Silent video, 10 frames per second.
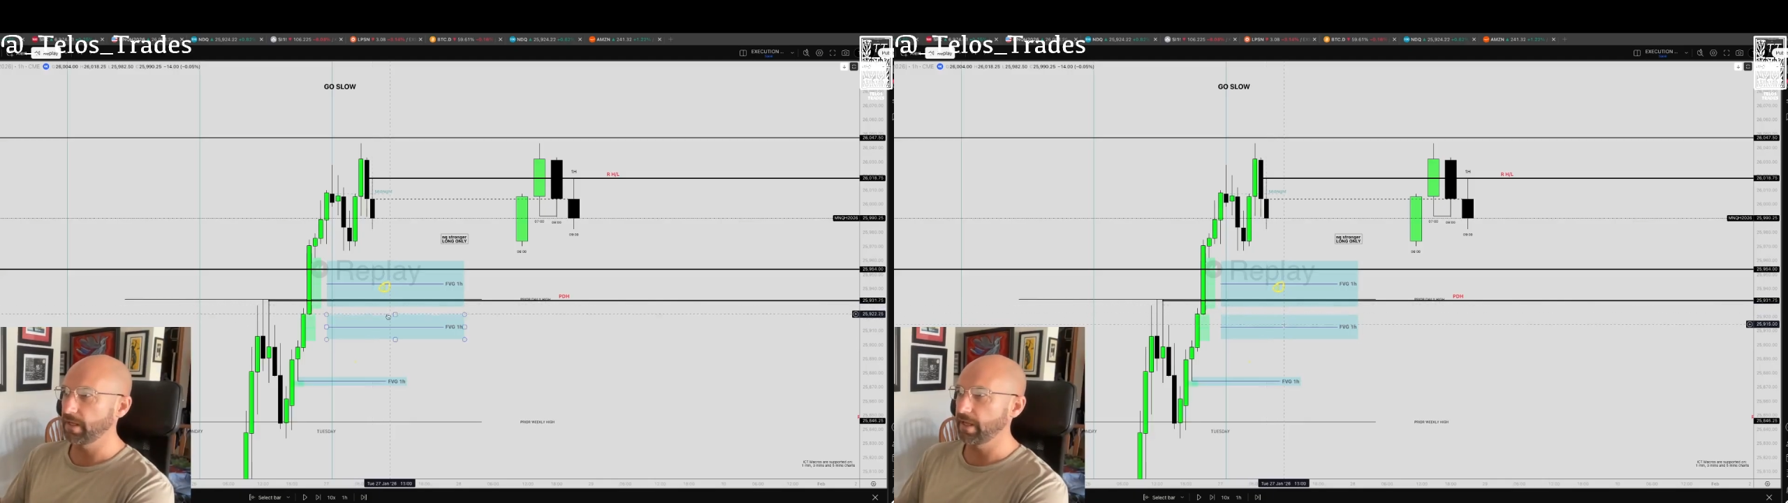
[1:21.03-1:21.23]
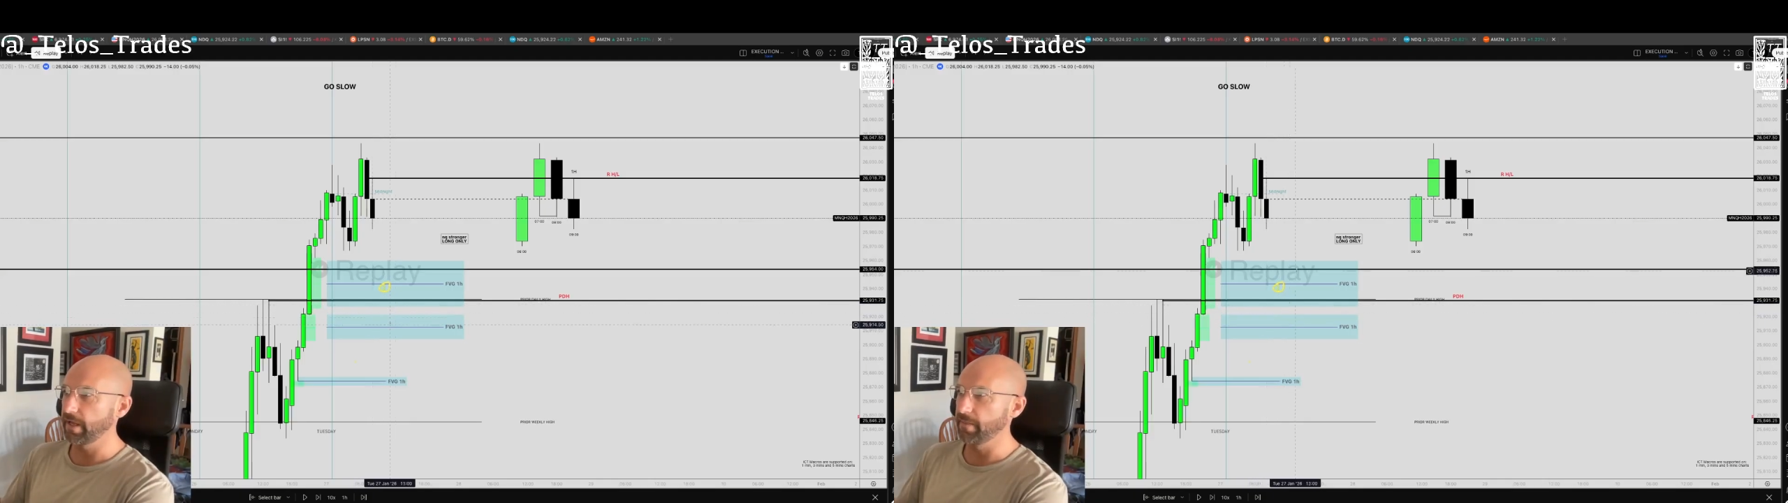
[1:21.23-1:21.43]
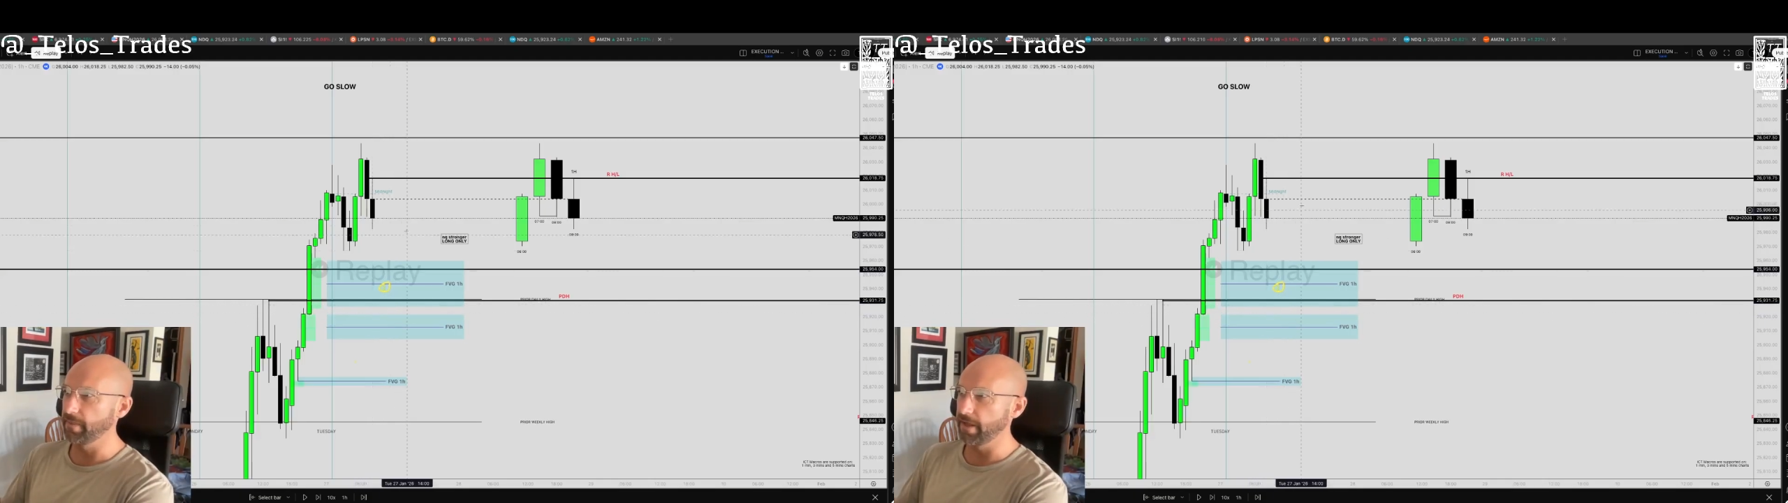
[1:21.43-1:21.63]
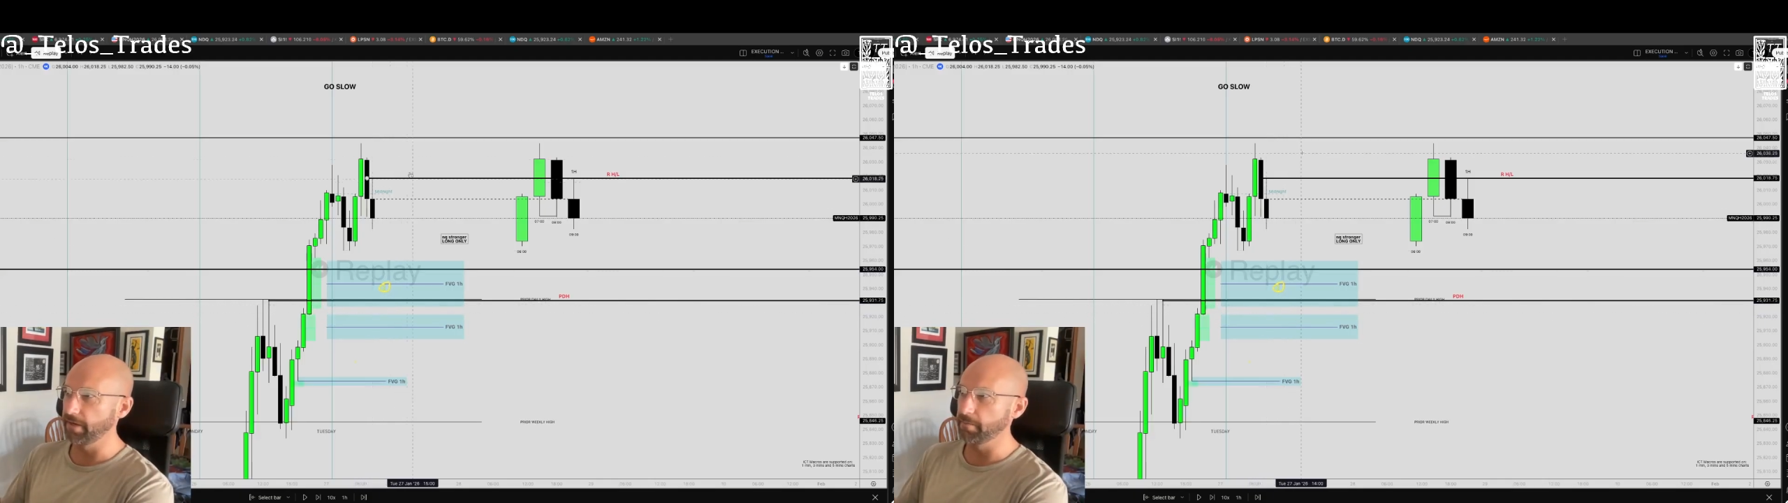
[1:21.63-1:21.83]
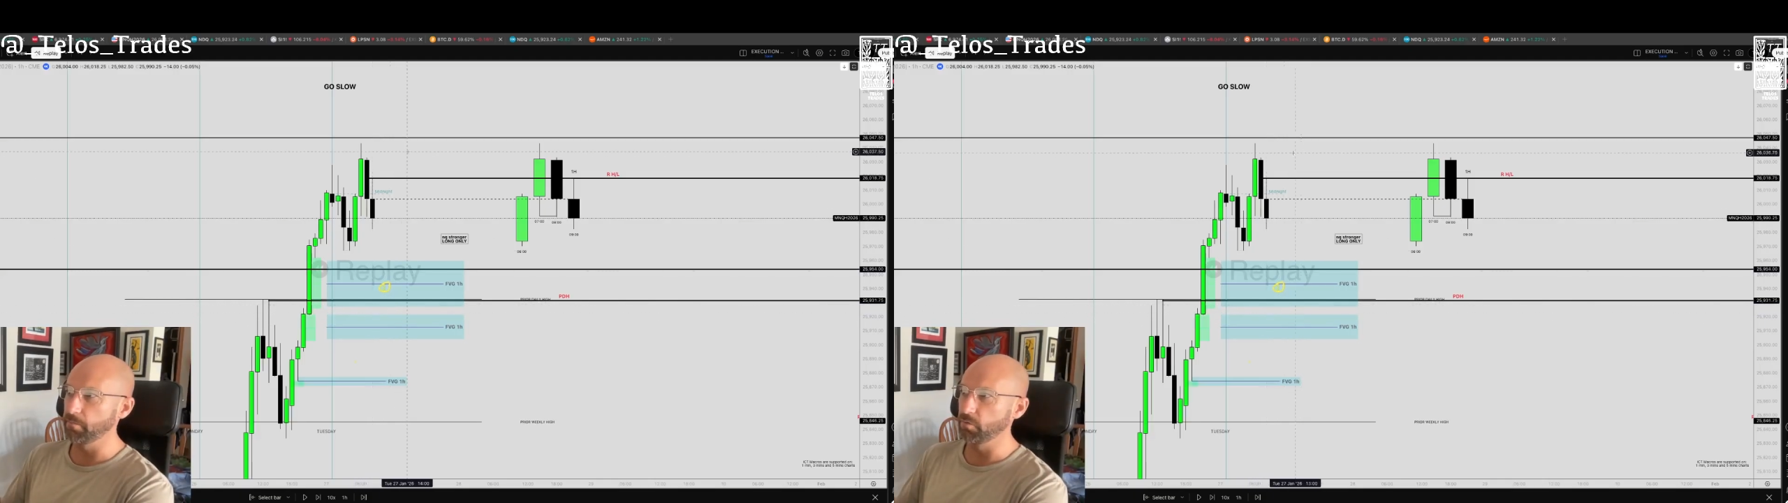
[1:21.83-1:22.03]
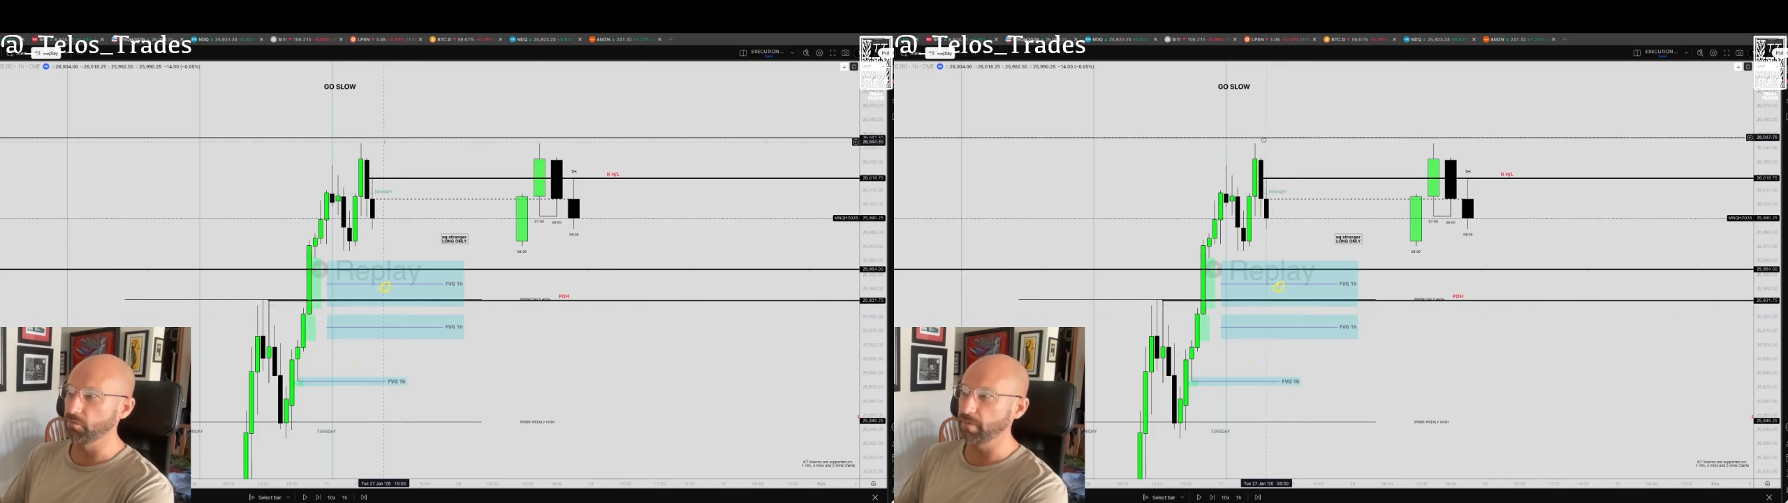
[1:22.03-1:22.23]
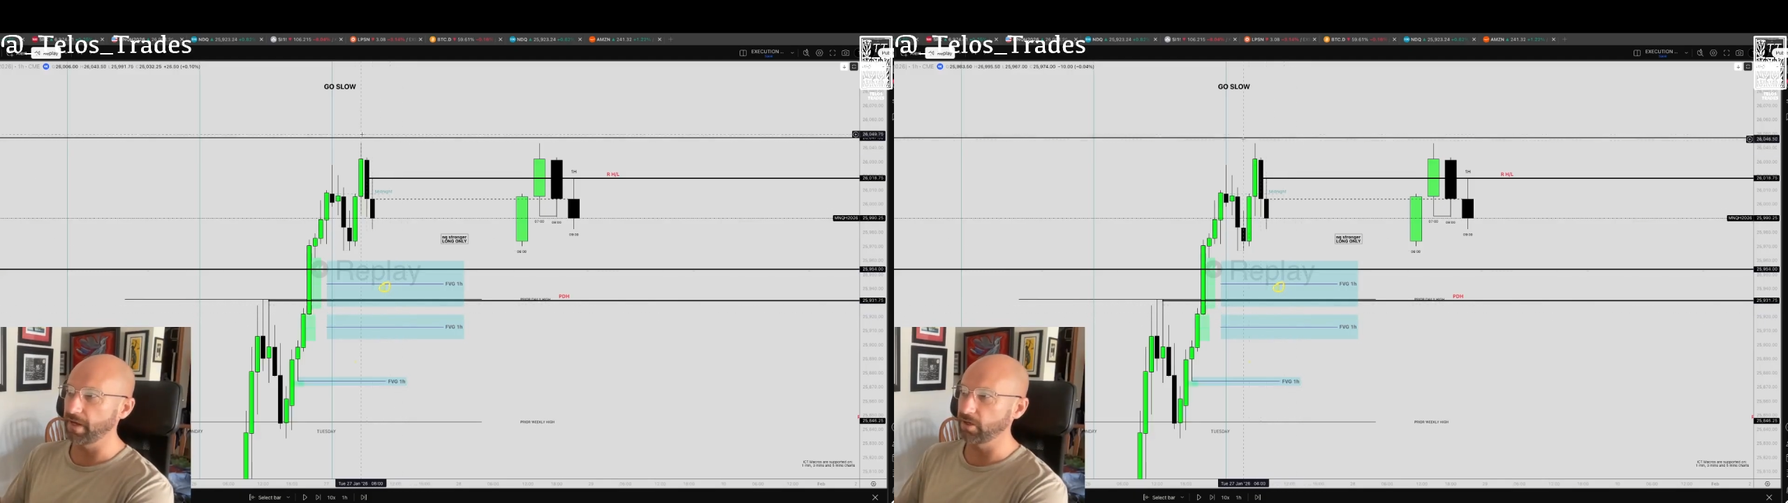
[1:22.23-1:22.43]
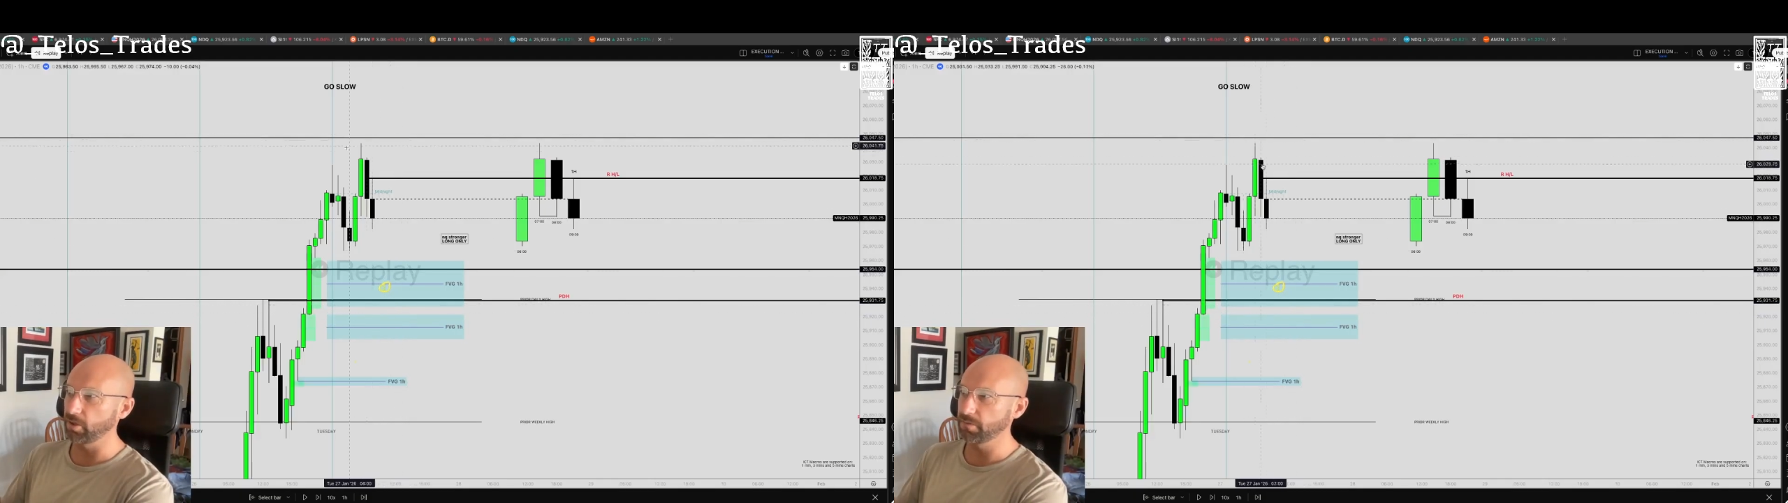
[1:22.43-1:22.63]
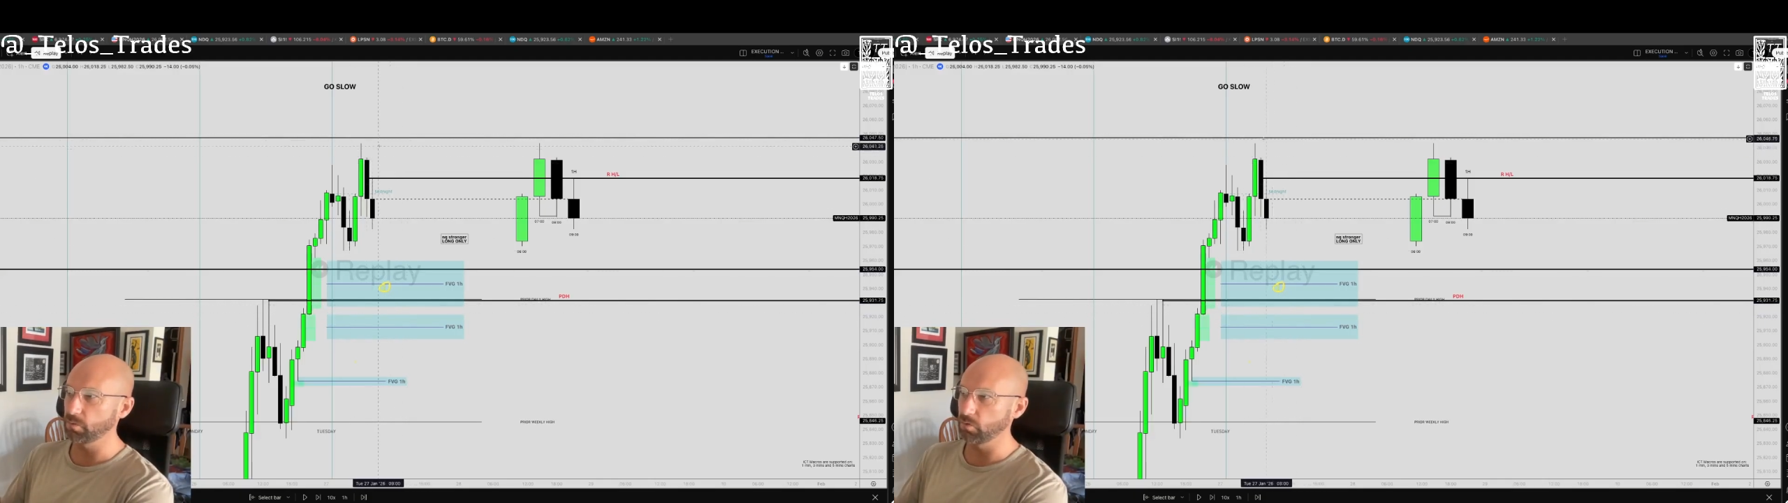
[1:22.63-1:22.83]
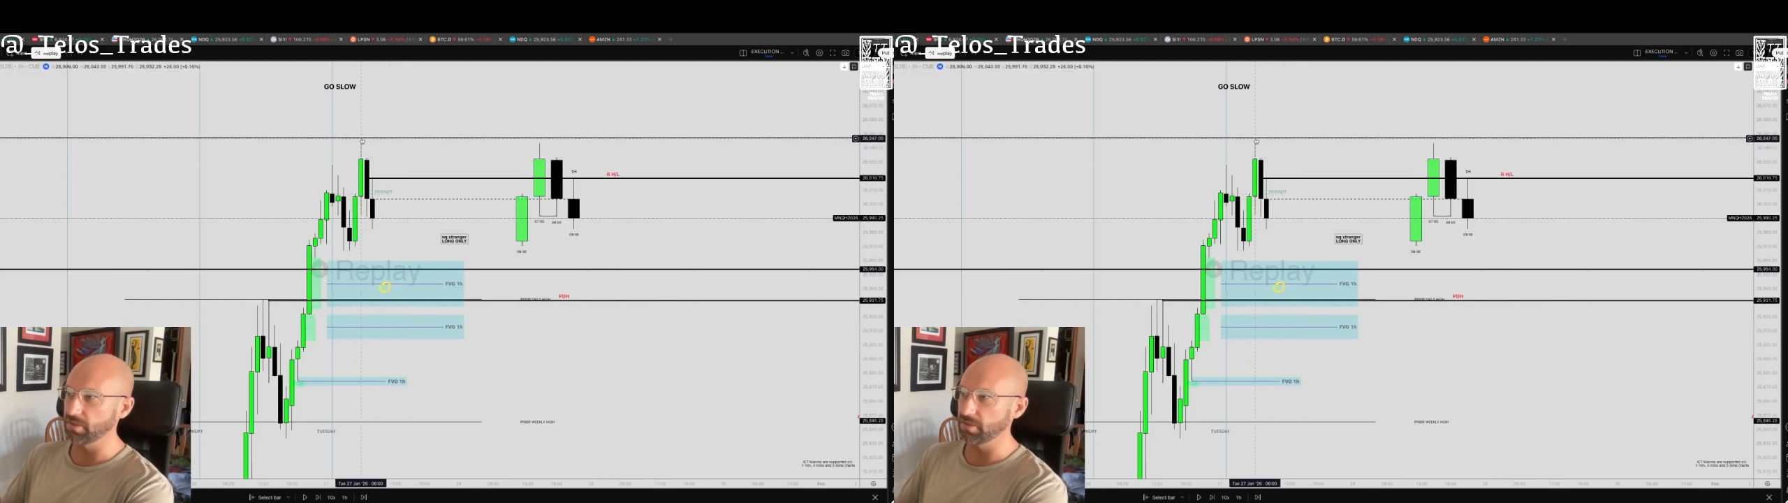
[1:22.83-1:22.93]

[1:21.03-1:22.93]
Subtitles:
and then move back up towards